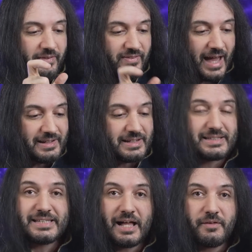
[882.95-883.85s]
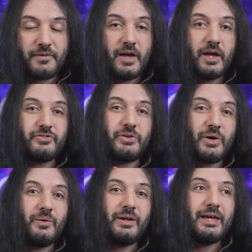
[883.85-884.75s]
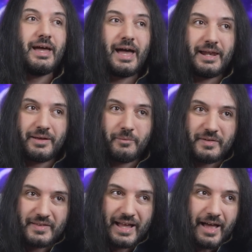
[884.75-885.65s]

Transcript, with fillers: And that in itself is not only a linguistic